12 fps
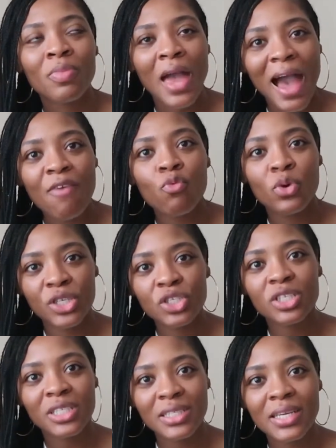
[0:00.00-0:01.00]
have wish
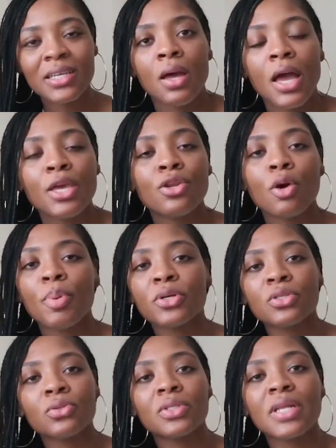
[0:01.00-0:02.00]
listed. And you know,
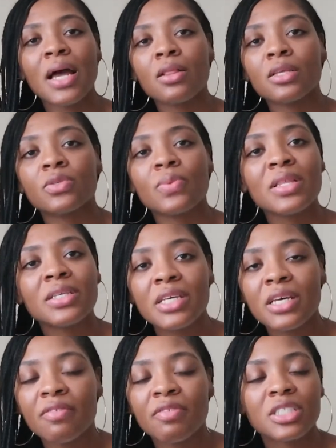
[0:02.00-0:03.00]
personal style is
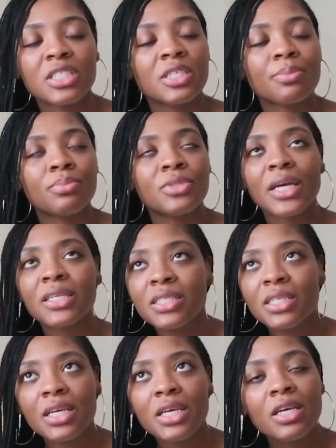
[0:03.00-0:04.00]
relative, it's
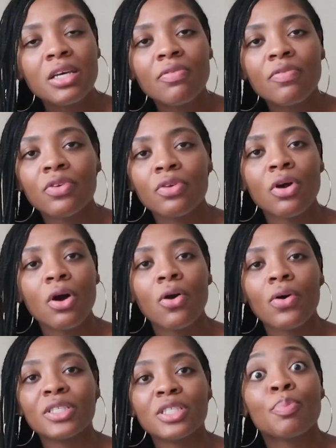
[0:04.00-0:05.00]
subjective, you know,
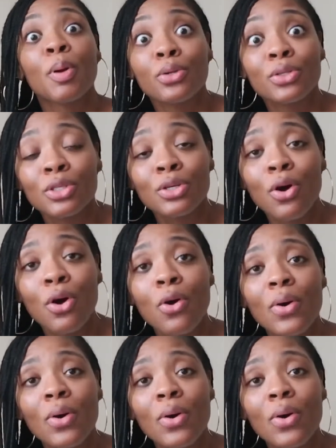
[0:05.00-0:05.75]
it's personal.